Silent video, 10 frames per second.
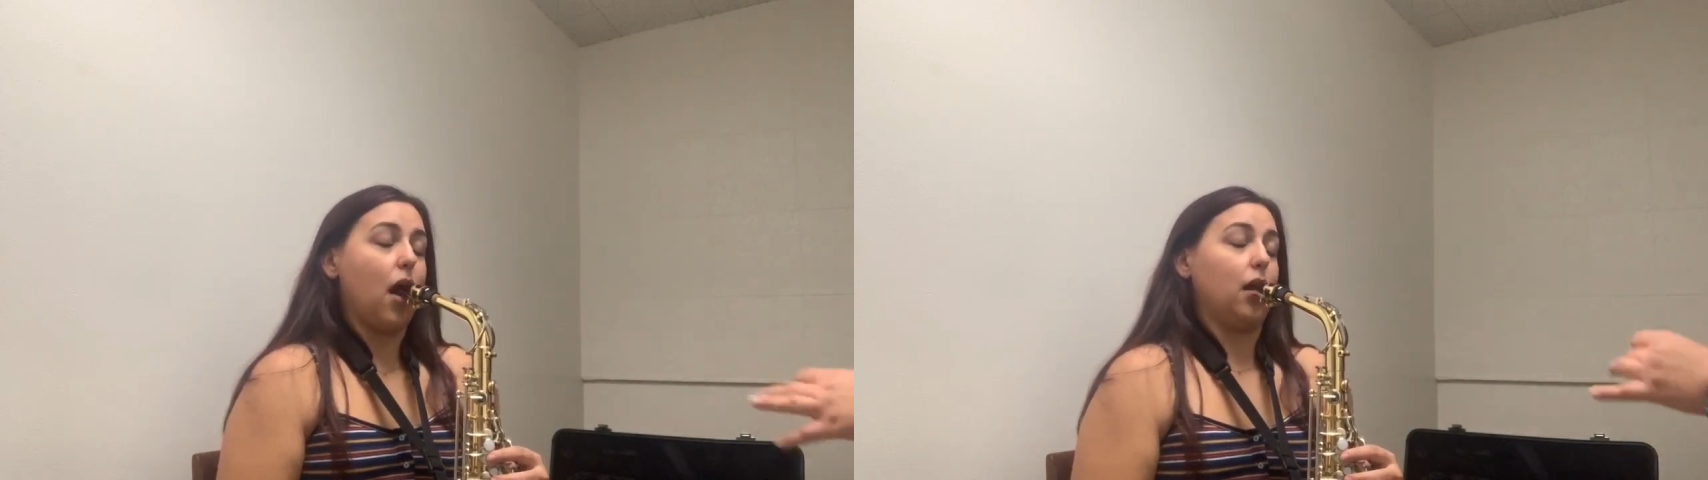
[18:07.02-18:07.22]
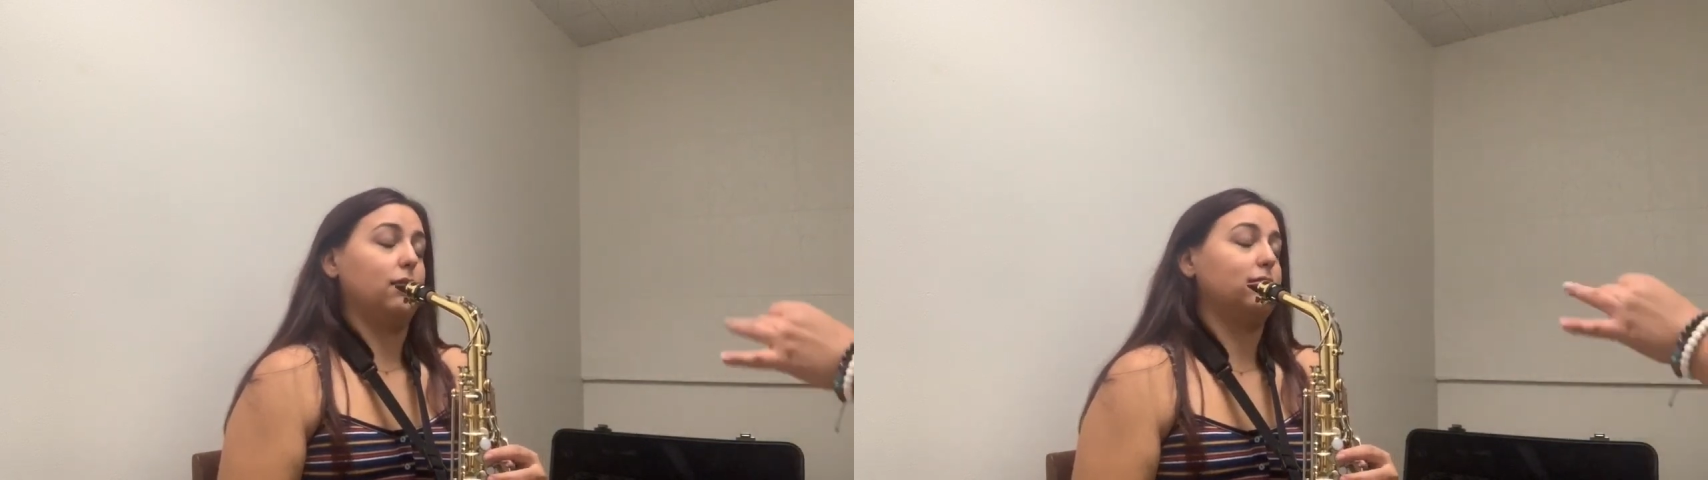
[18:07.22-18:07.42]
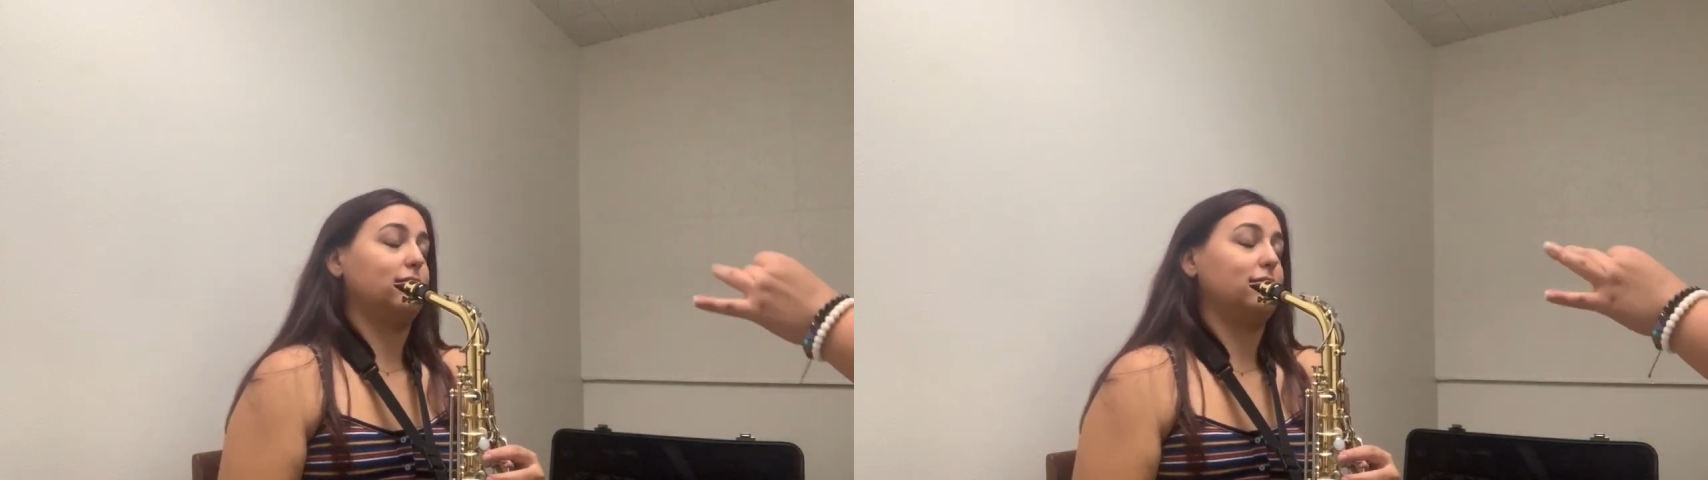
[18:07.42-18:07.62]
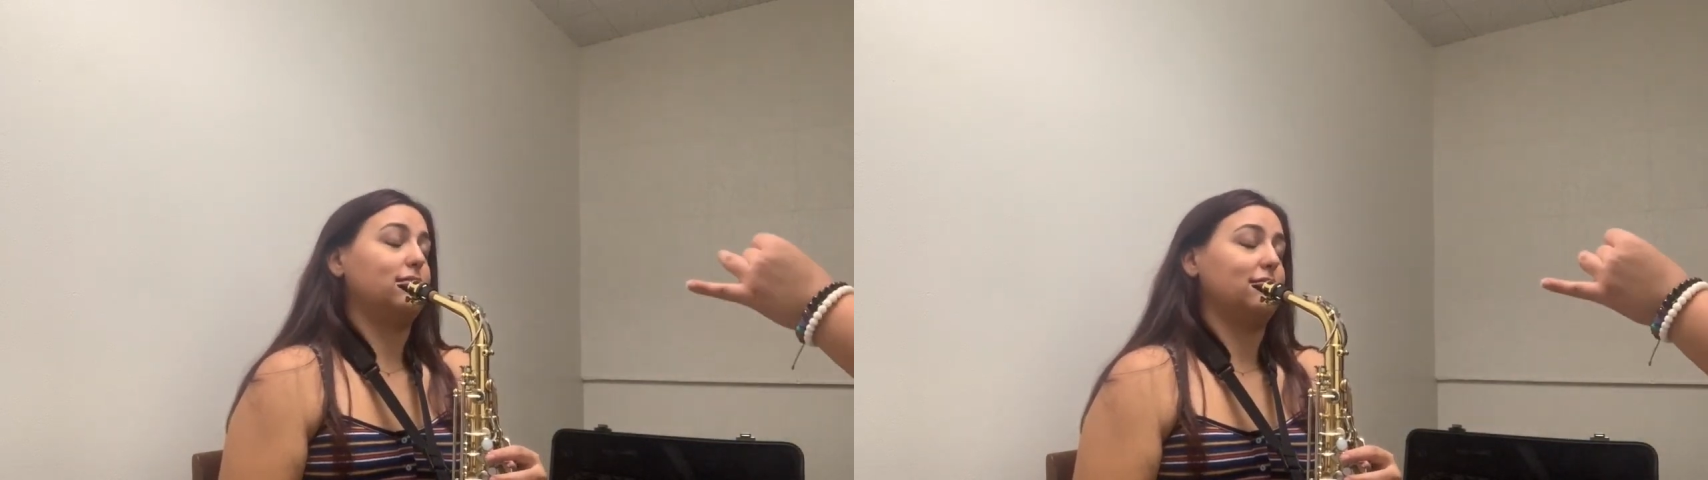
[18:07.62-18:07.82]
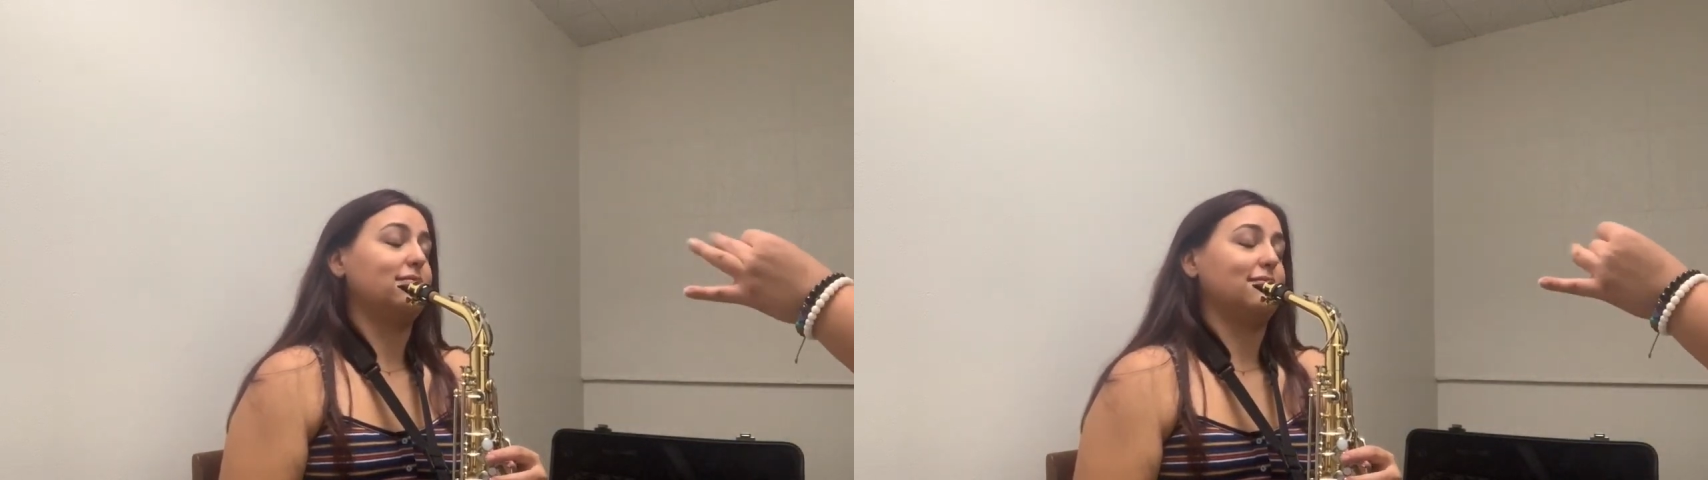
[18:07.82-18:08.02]
Make sure you
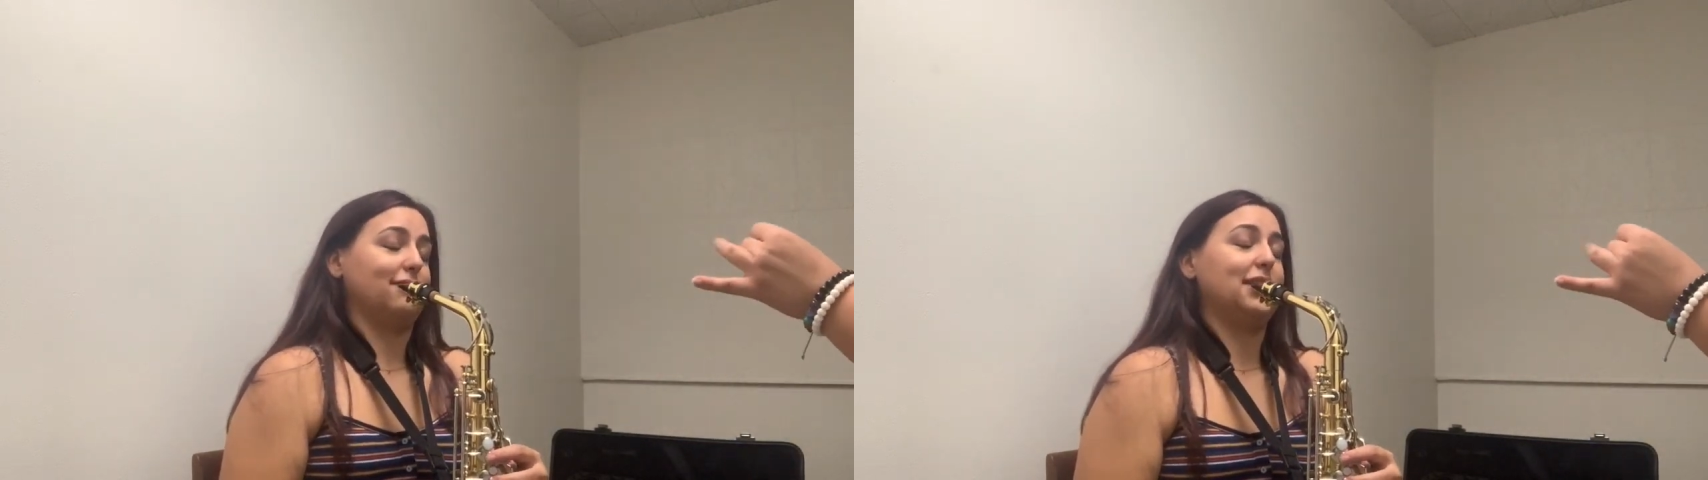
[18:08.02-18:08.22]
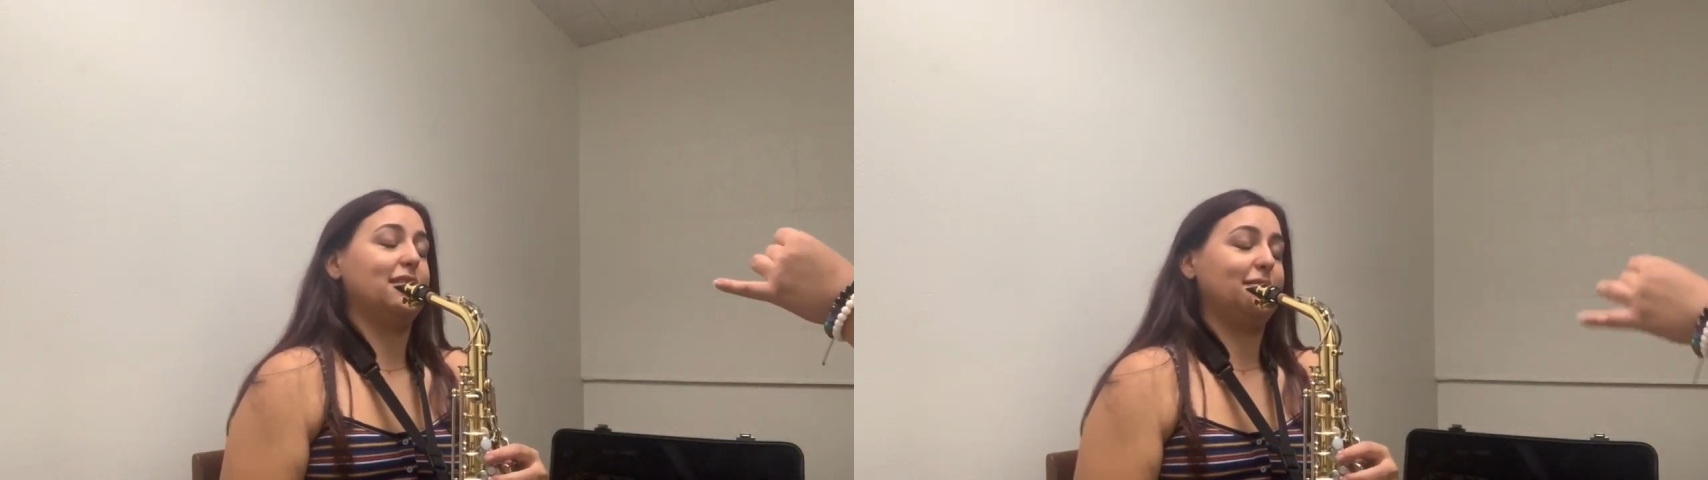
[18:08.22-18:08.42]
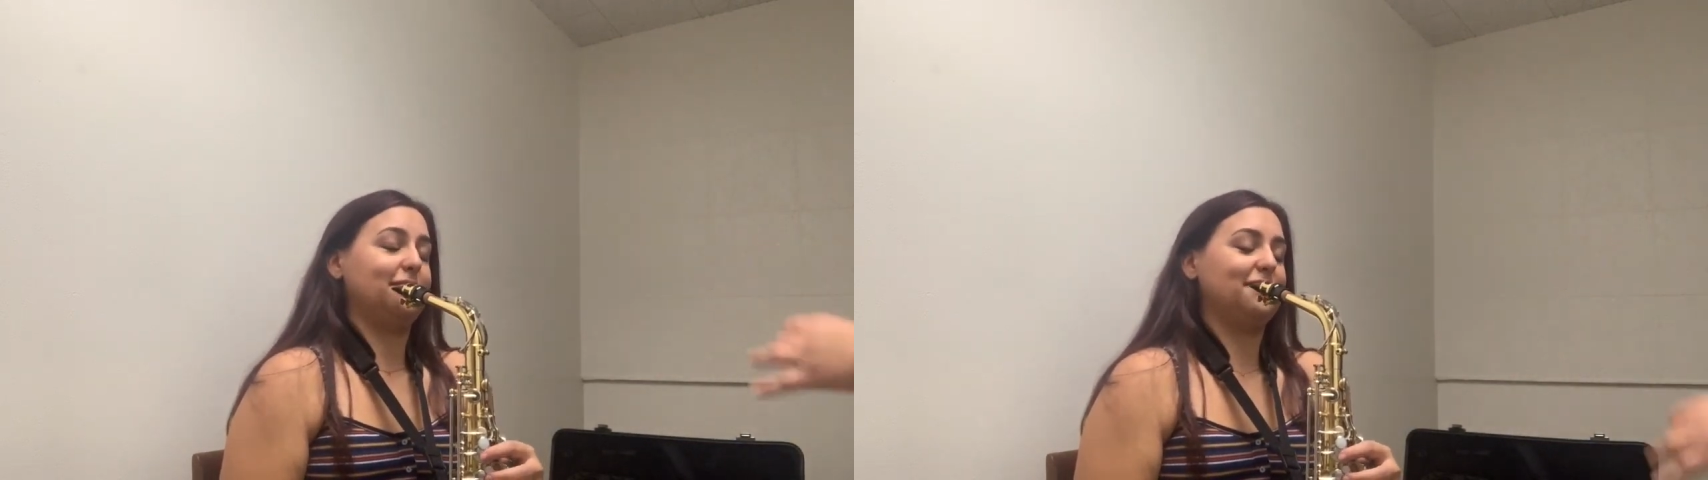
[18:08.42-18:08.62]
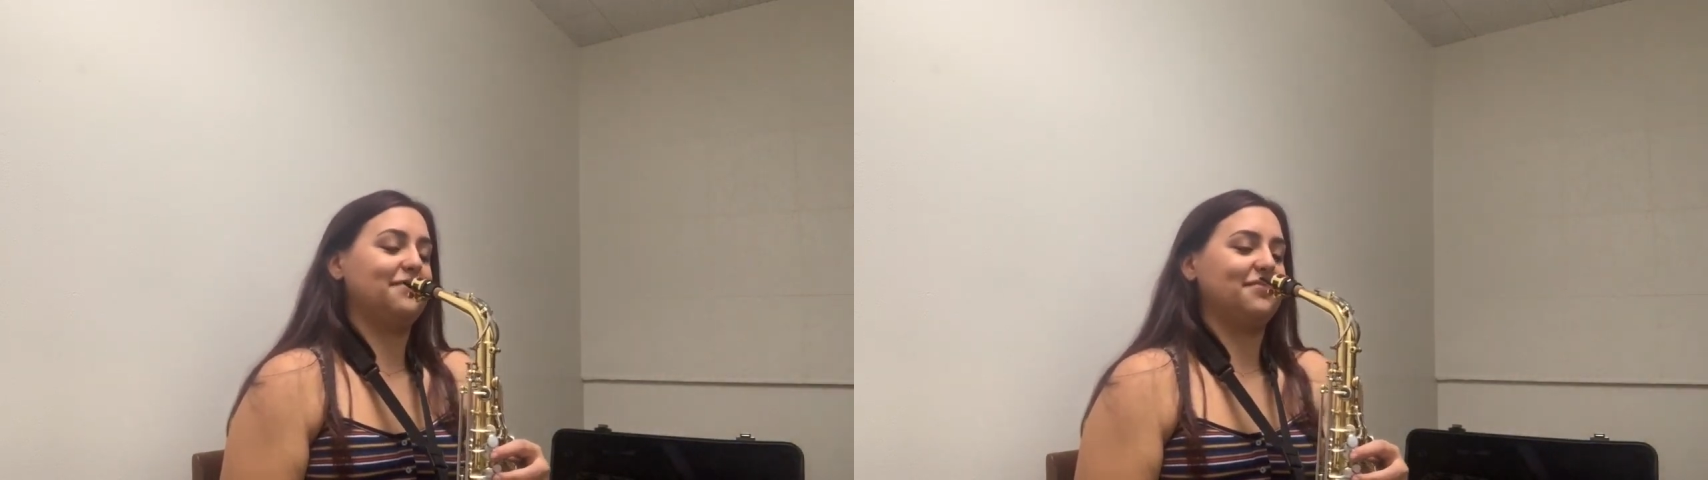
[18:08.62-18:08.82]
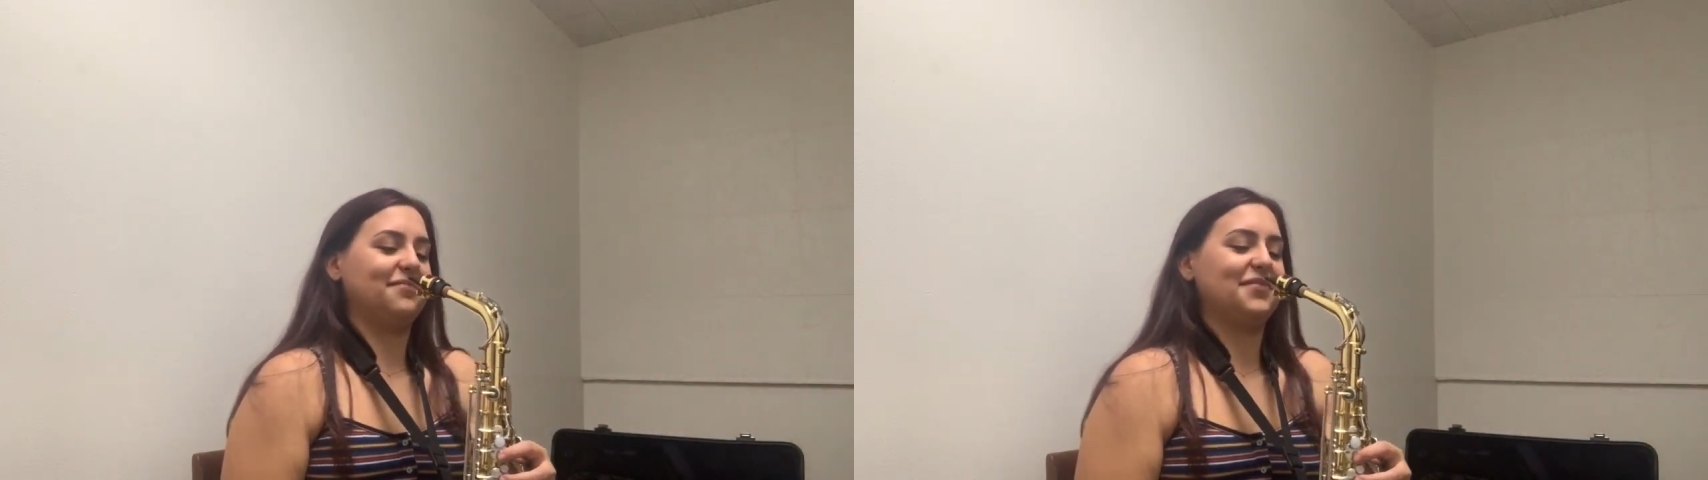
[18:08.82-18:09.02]
just add your fingers.
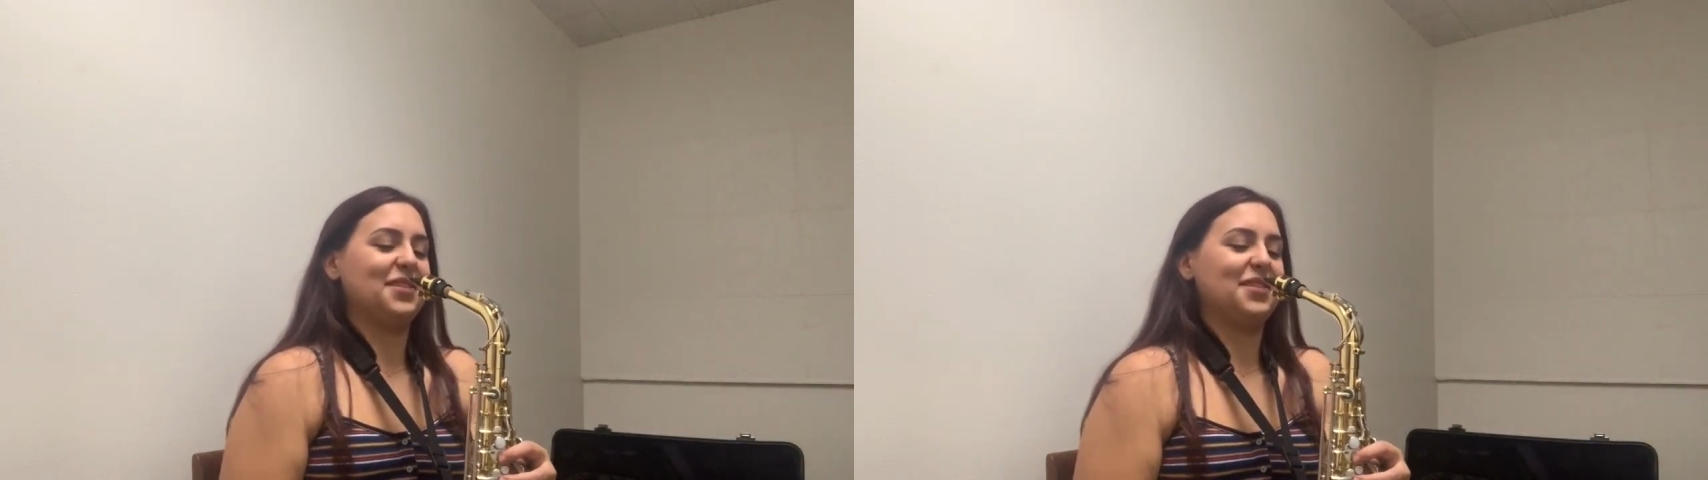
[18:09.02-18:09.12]
There you go.